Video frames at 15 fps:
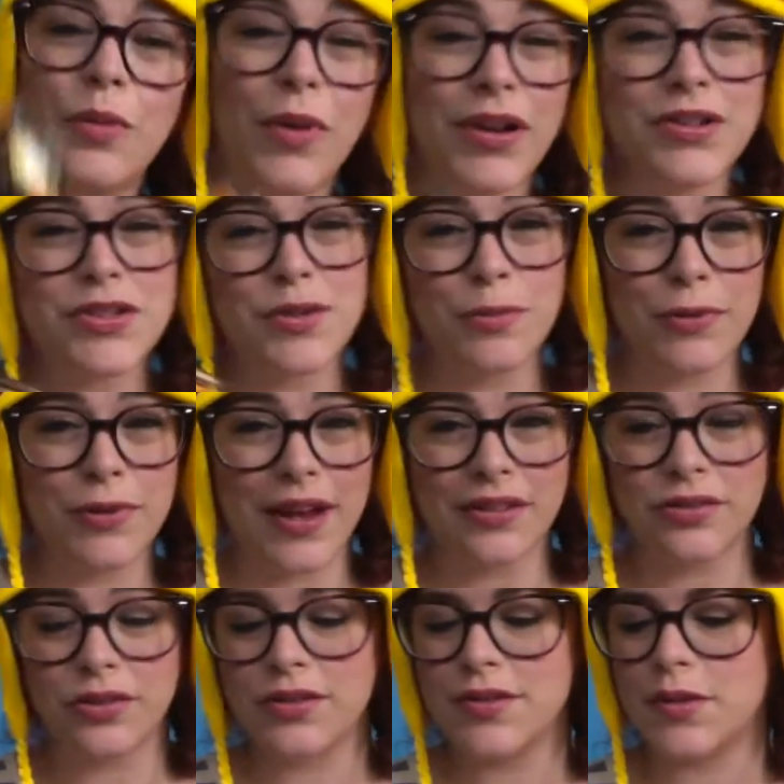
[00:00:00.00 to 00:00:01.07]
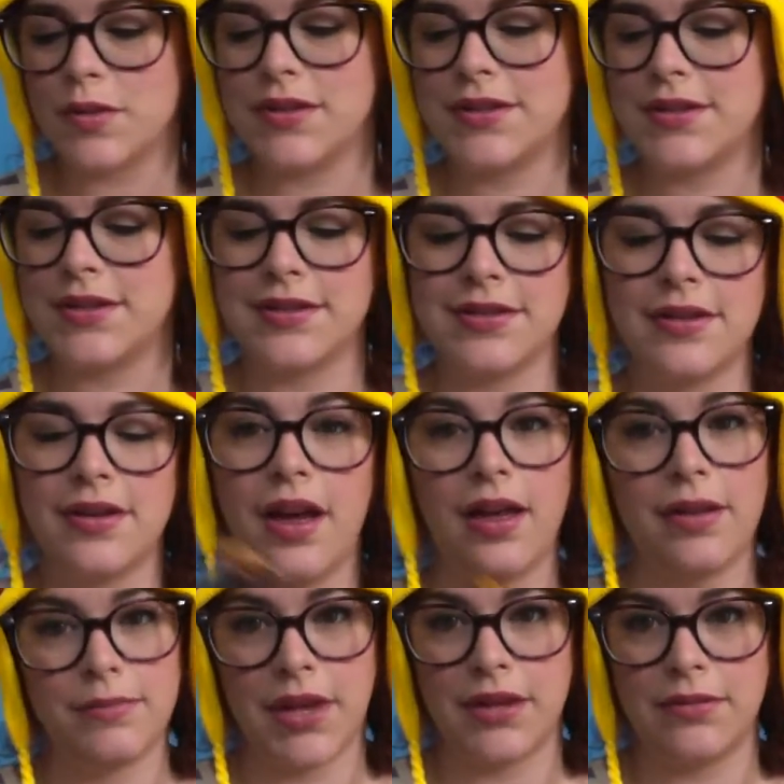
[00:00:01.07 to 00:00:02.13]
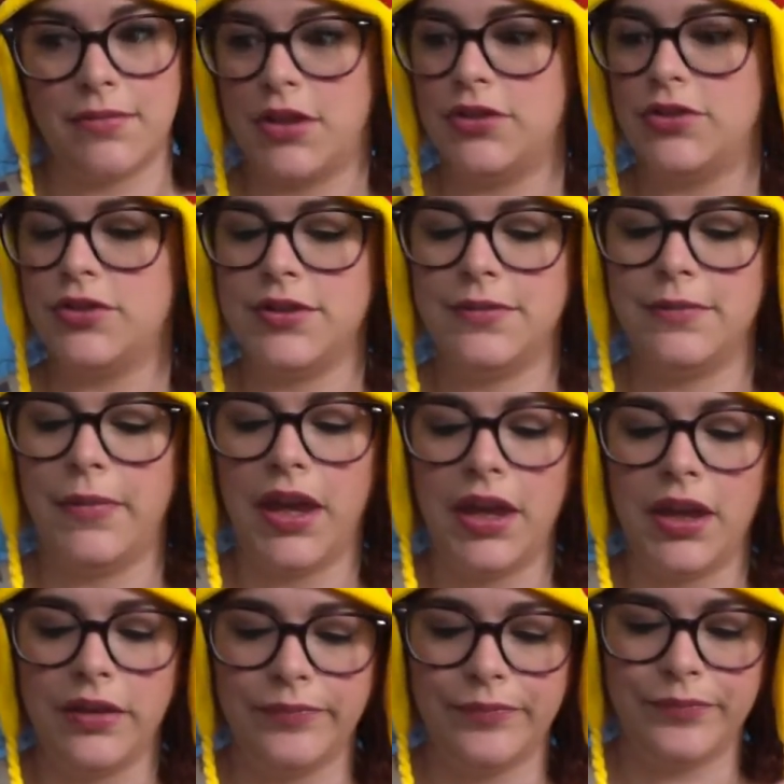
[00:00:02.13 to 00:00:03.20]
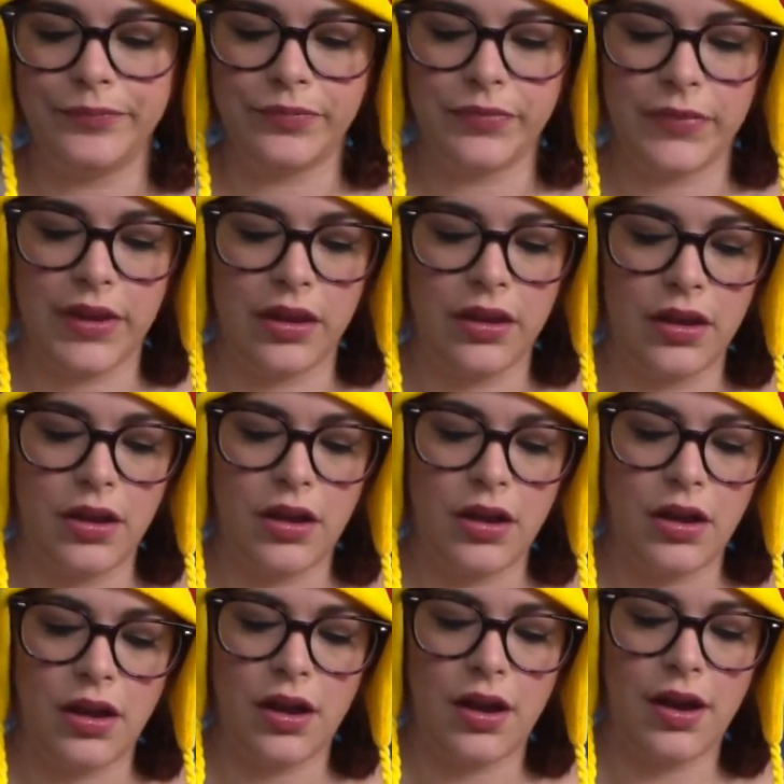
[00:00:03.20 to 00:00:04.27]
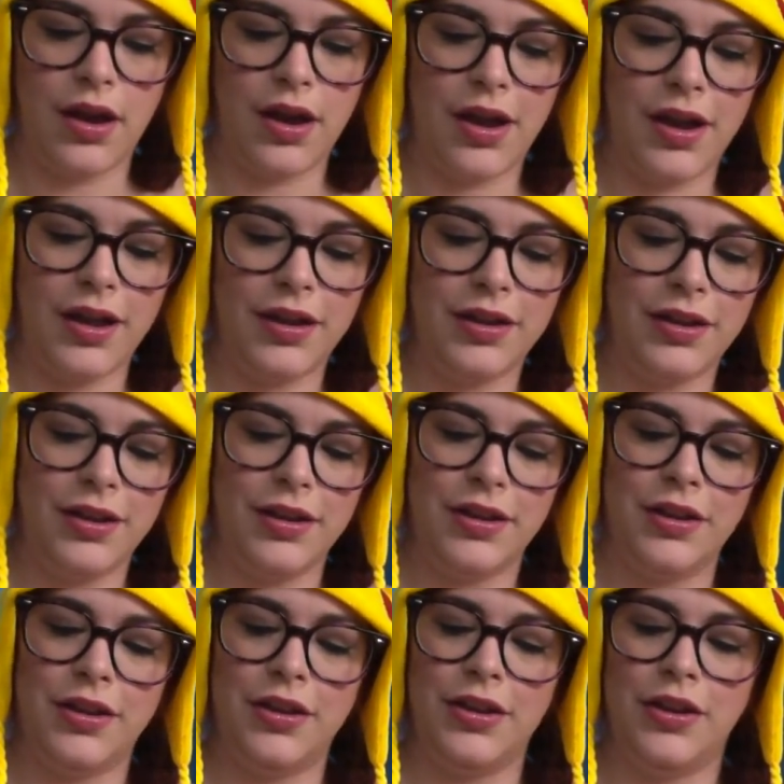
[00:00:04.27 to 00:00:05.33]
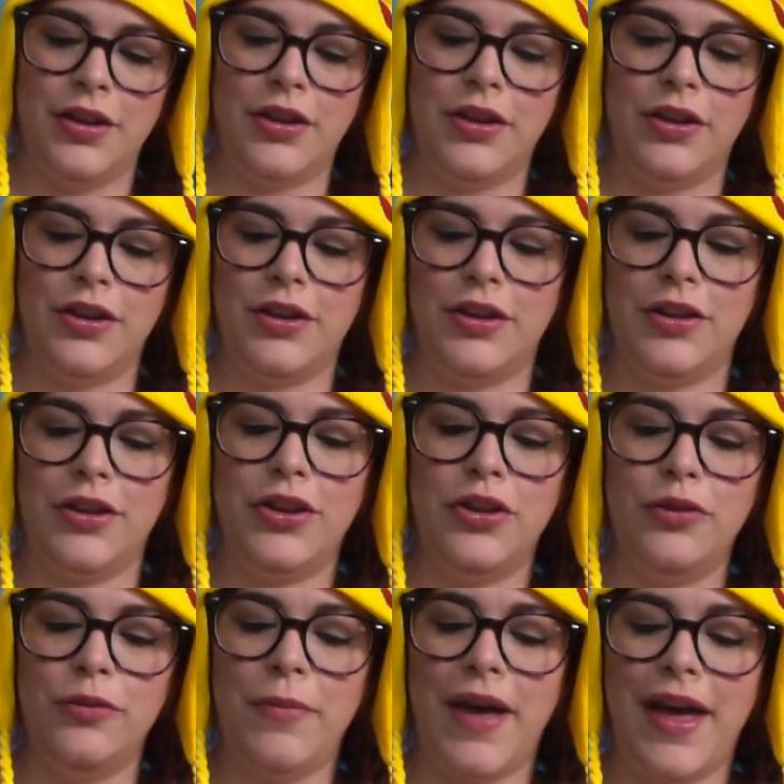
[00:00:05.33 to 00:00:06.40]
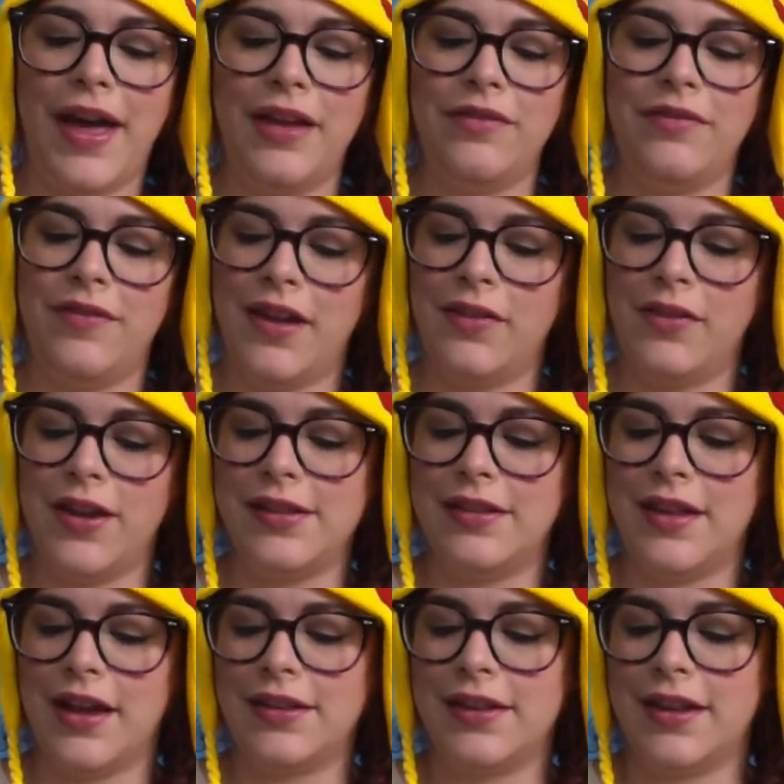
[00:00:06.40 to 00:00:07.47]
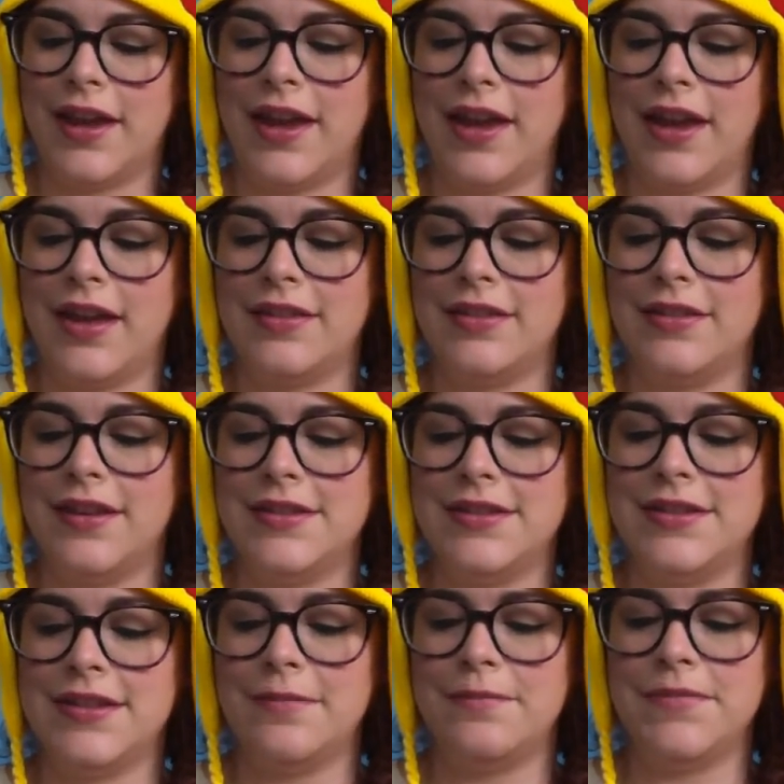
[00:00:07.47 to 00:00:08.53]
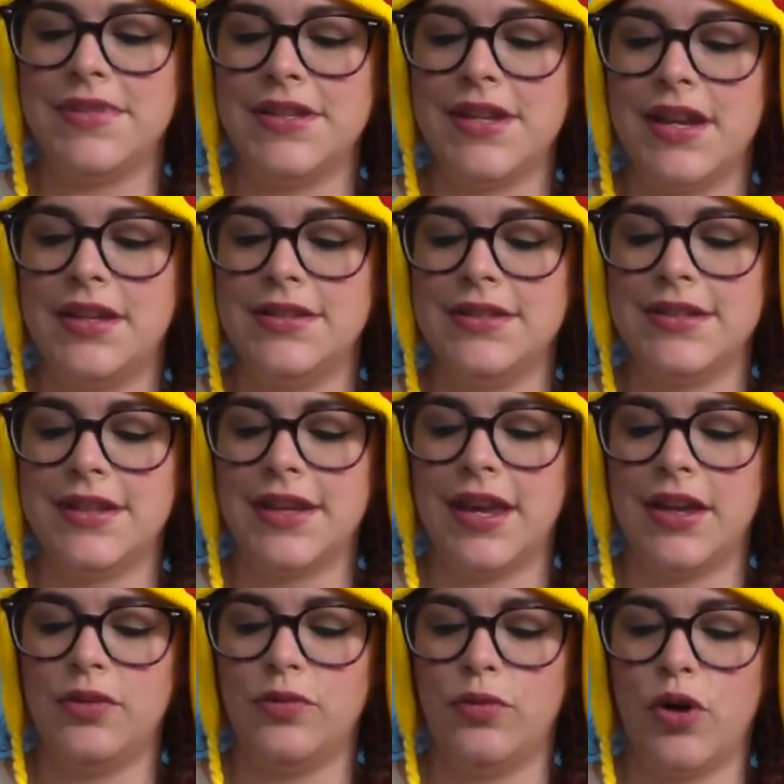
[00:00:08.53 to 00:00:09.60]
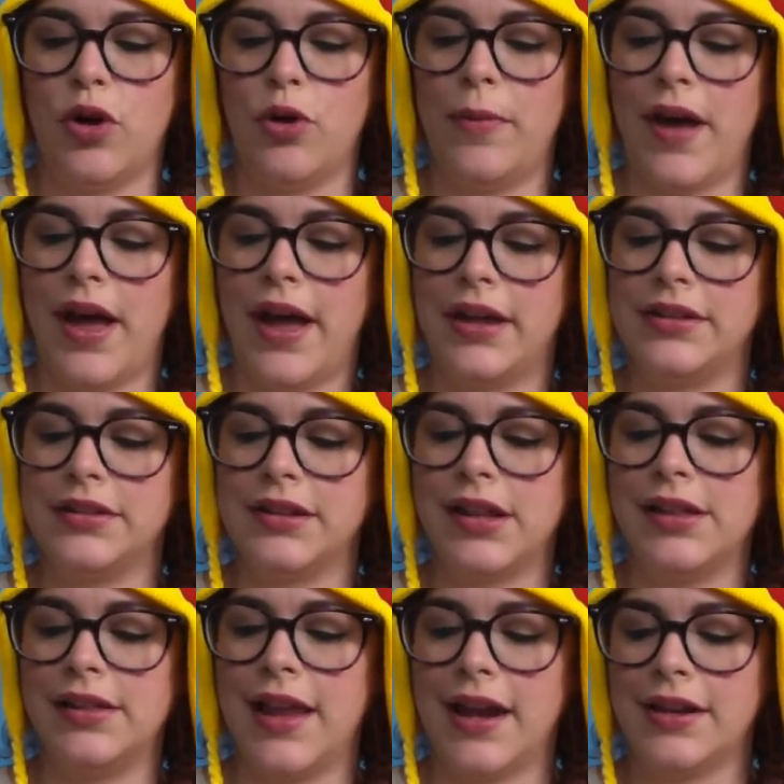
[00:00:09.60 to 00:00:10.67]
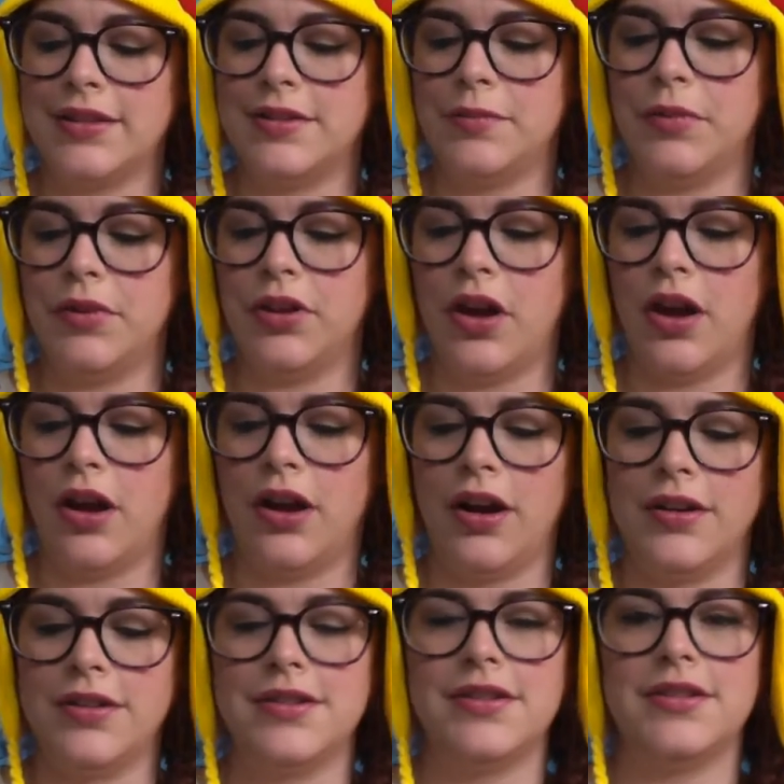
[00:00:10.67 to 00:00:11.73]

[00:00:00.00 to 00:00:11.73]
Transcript: watch Supernatural, so this does not mean much to me. Uh, you buy very luckily The Simpsons Kid Robot collectible art